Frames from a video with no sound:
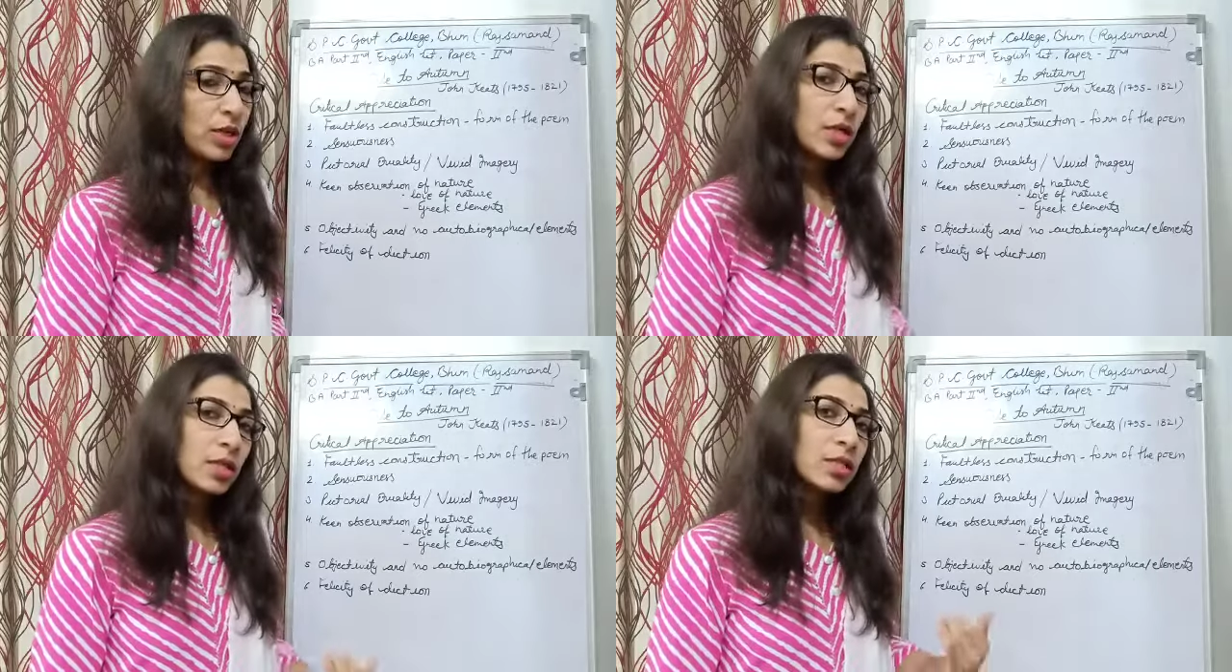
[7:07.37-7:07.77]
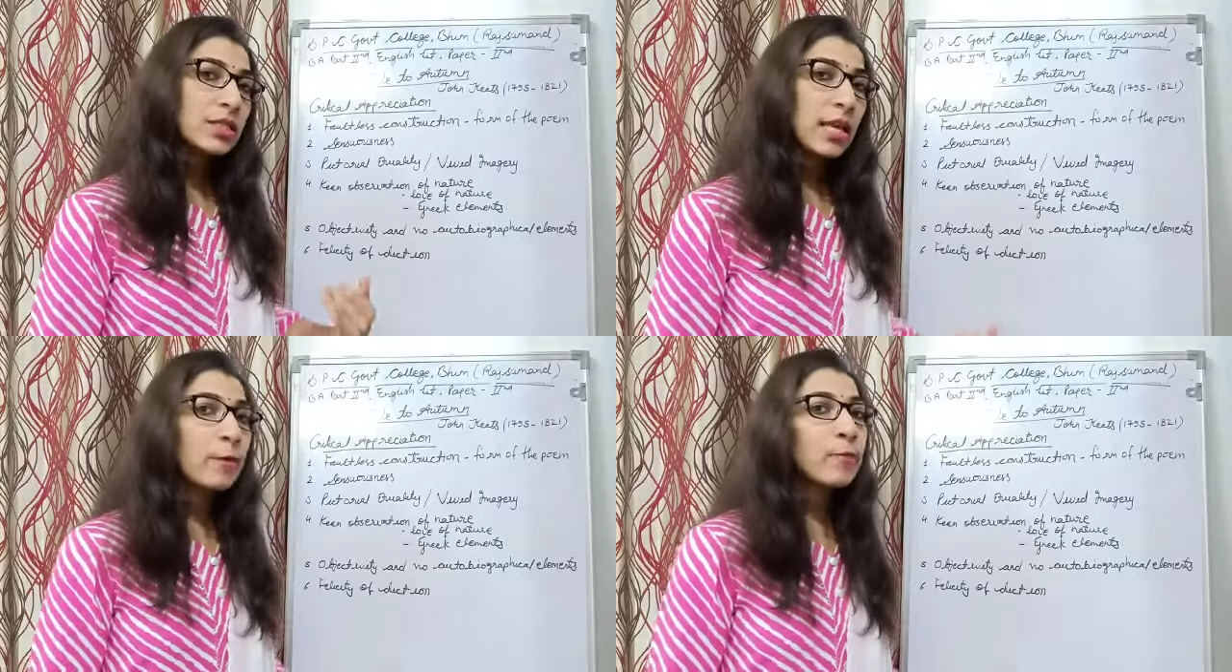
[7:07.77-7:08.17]
In the
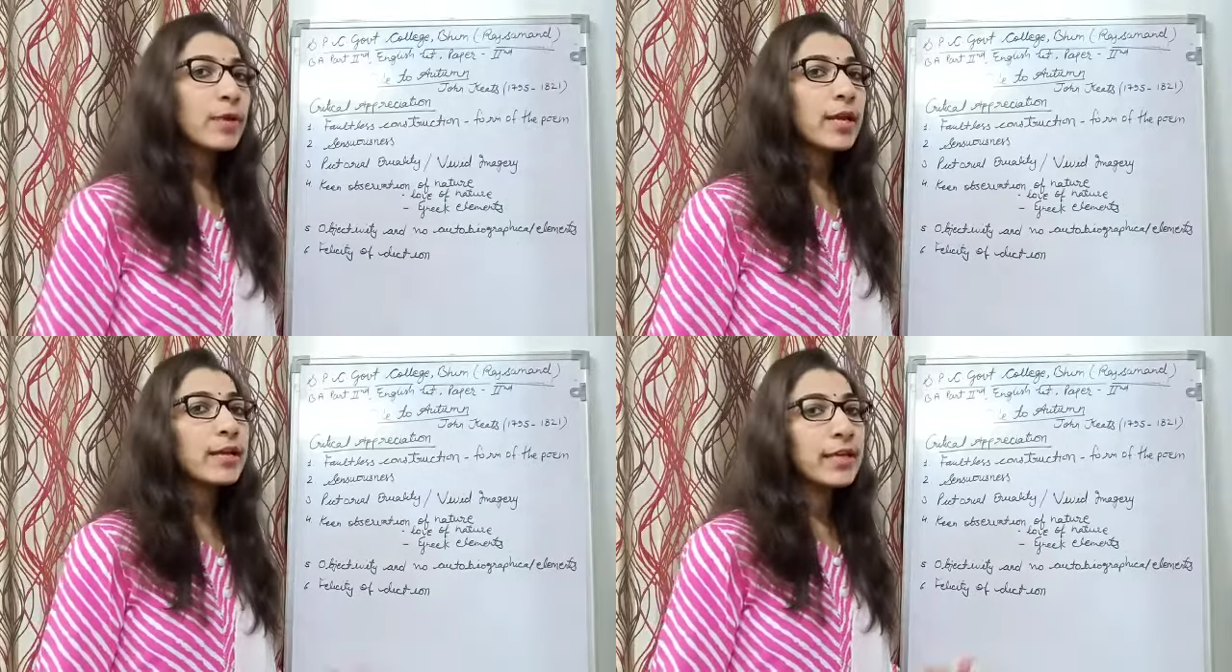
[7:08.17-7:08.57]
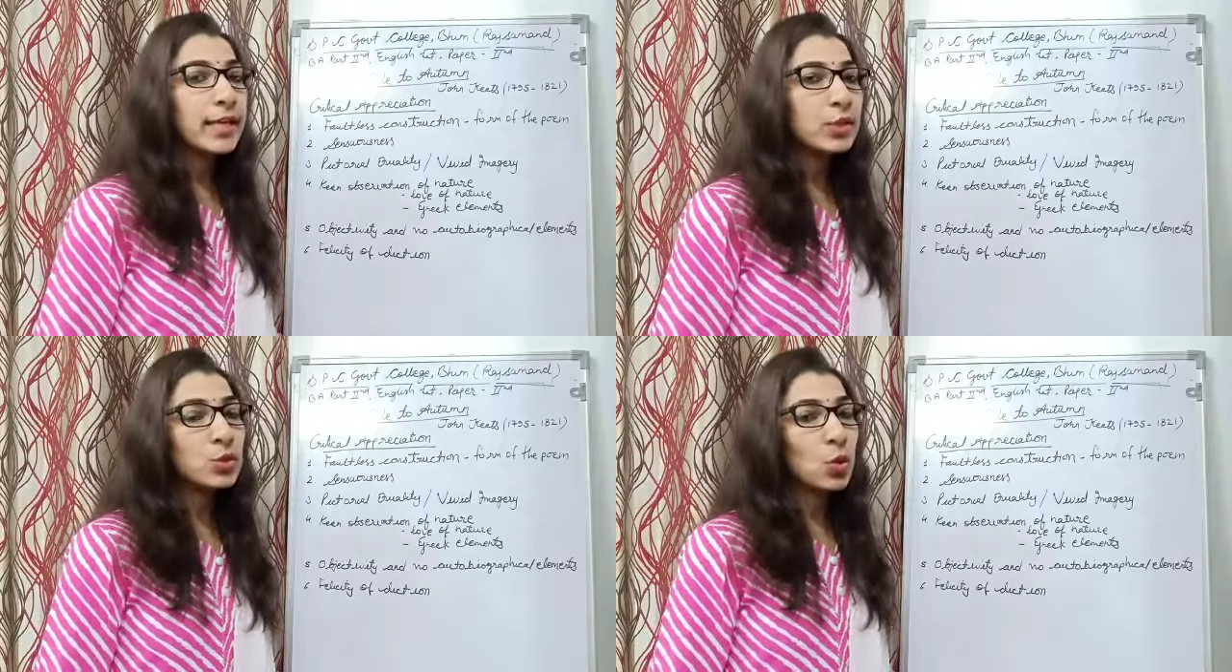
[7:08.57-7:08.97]
same way,
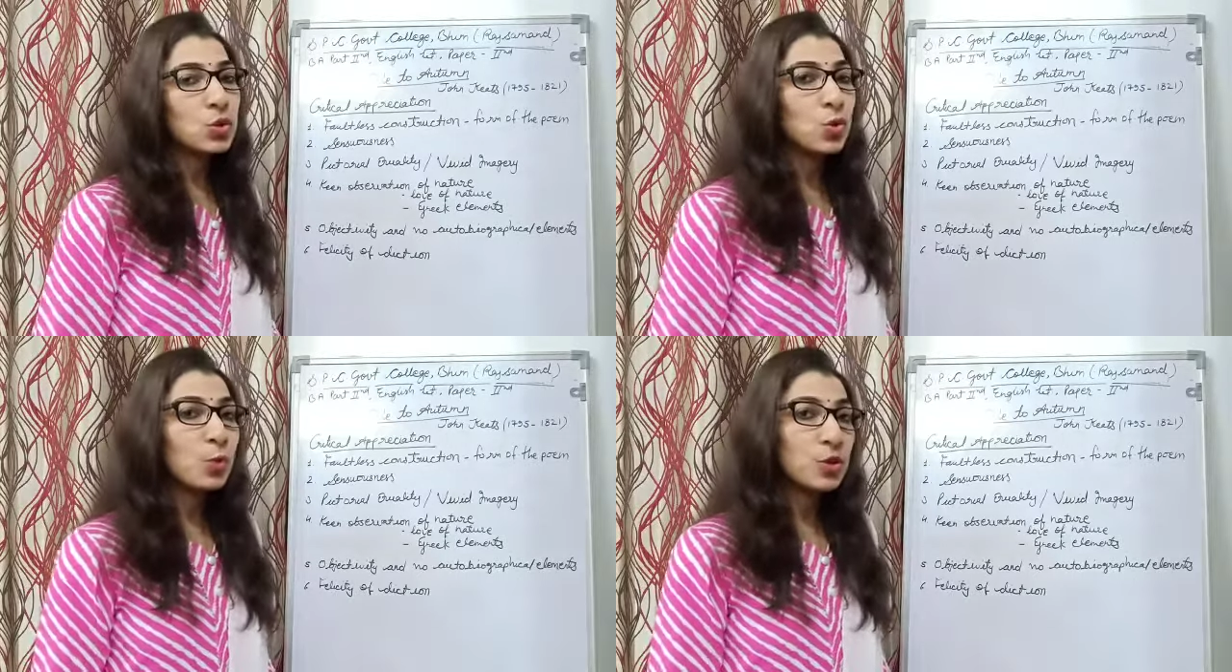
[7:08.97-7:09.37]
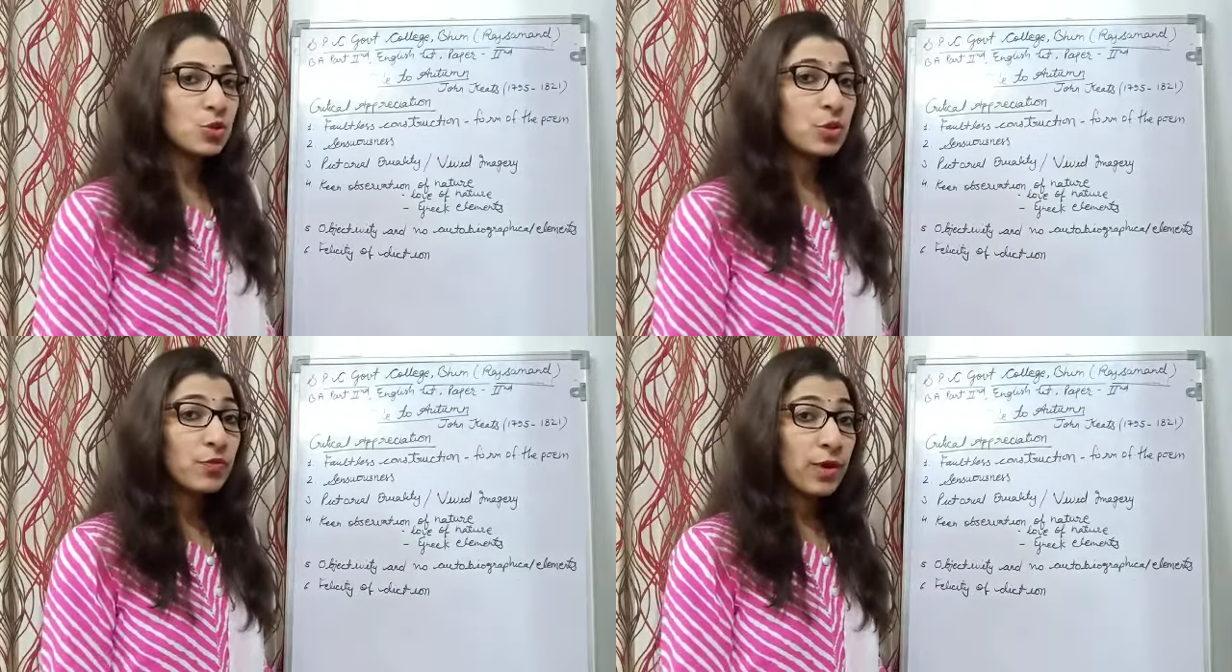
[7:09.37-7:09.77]
Keats also
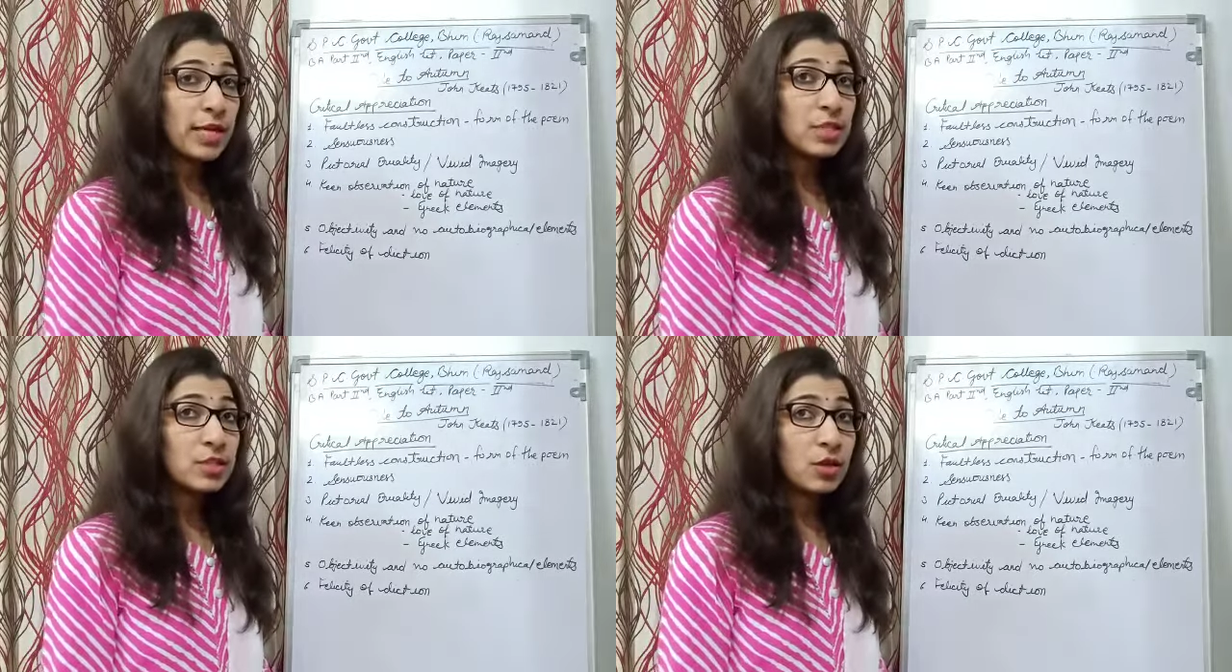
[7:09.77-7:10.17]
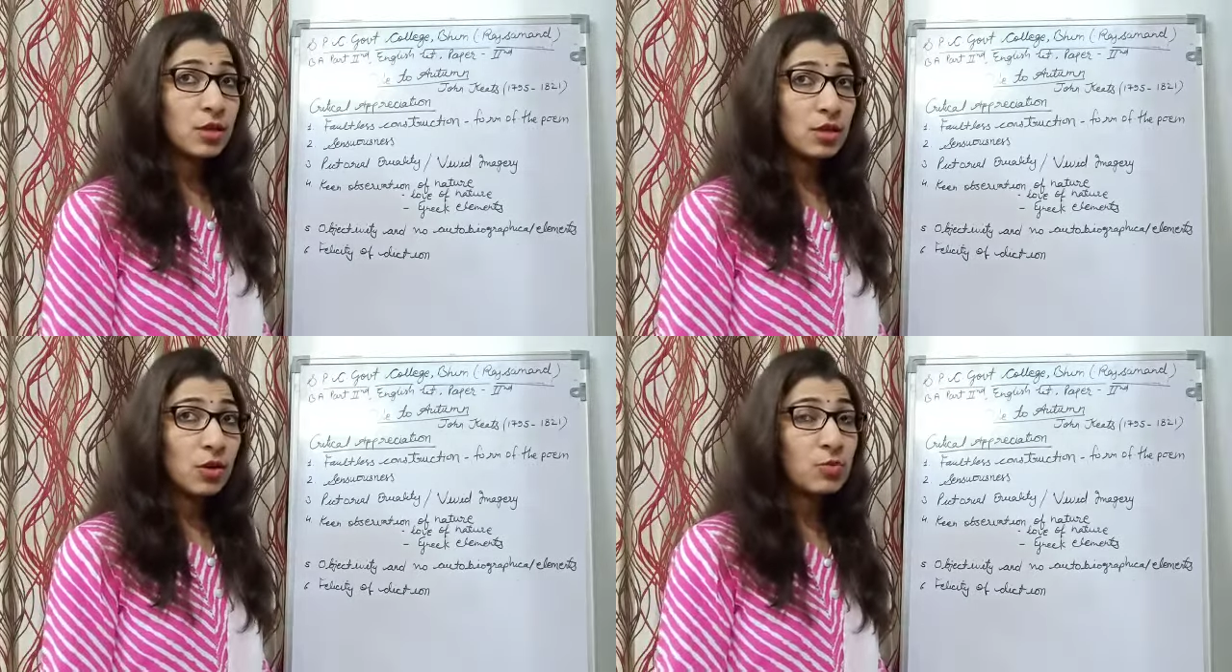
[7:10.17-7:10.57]
personifies
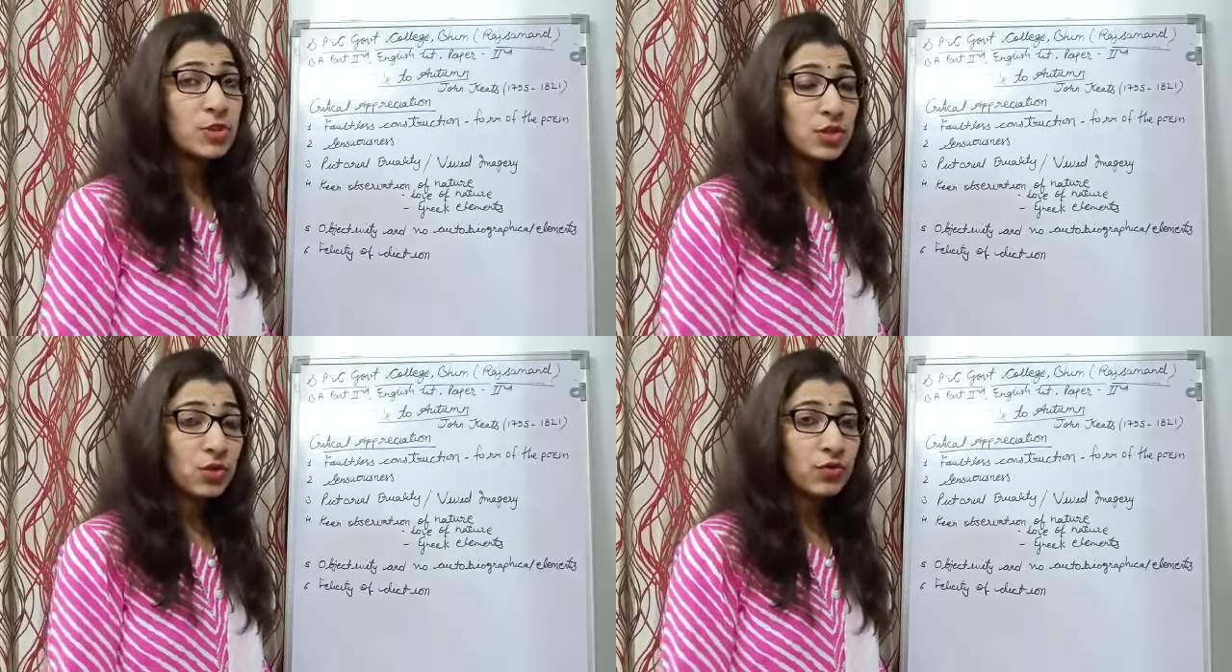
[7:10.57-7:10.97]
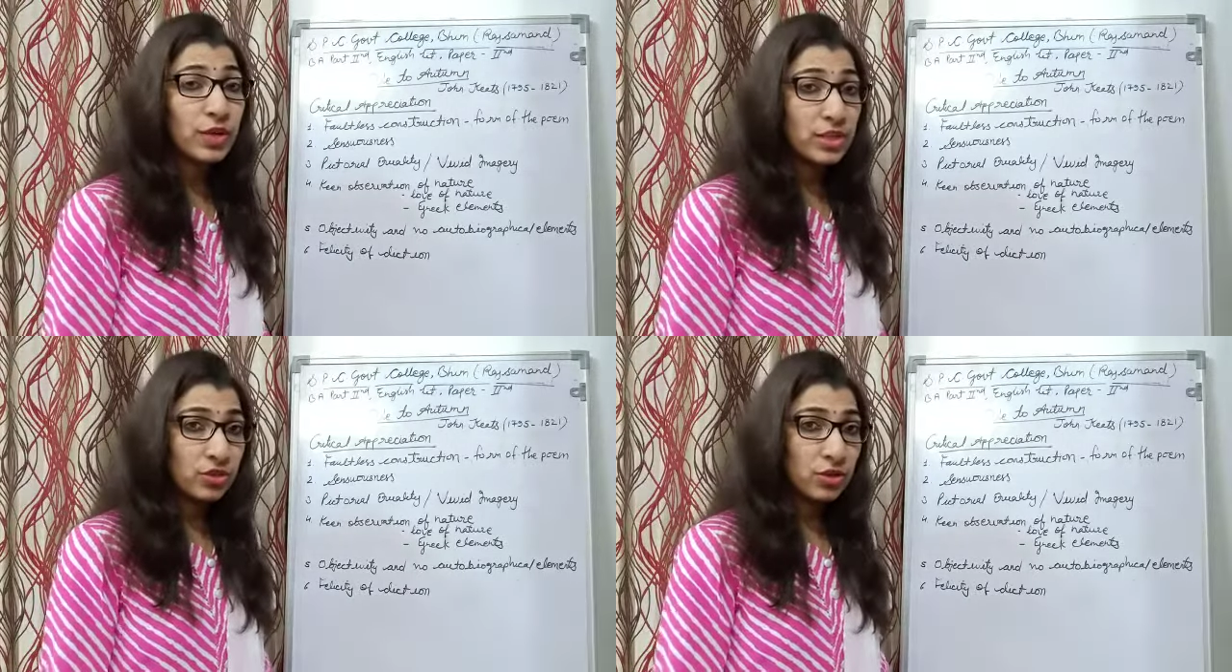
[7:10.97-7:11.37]
objects of
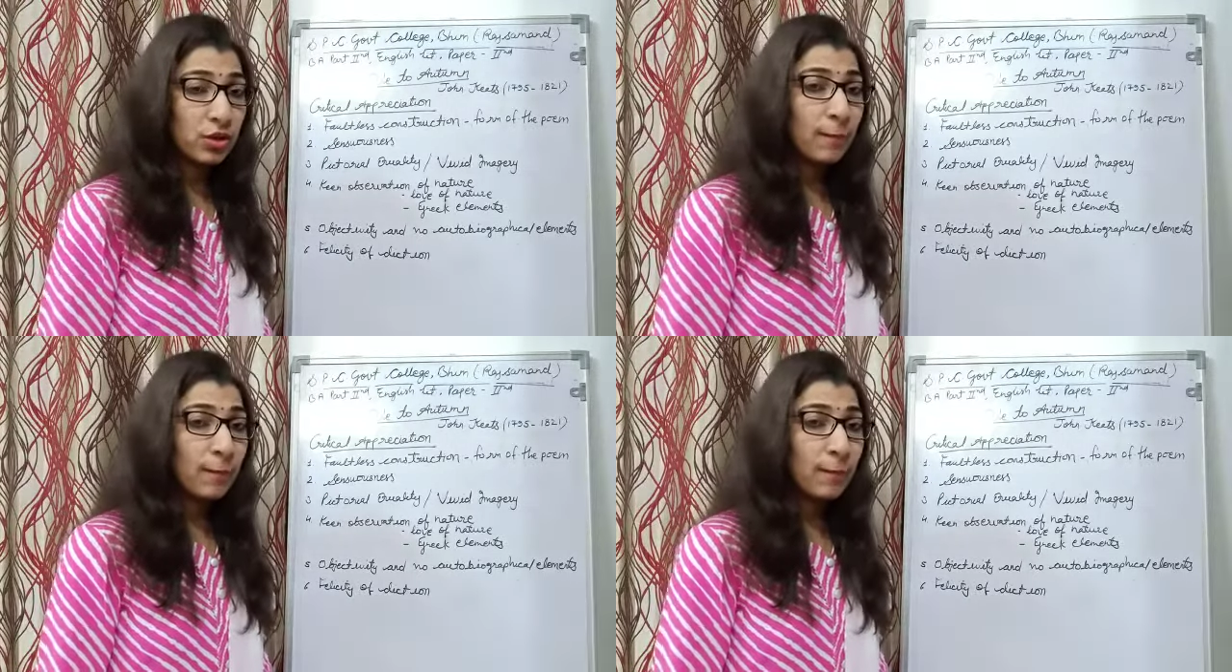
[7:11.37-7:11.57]
nature,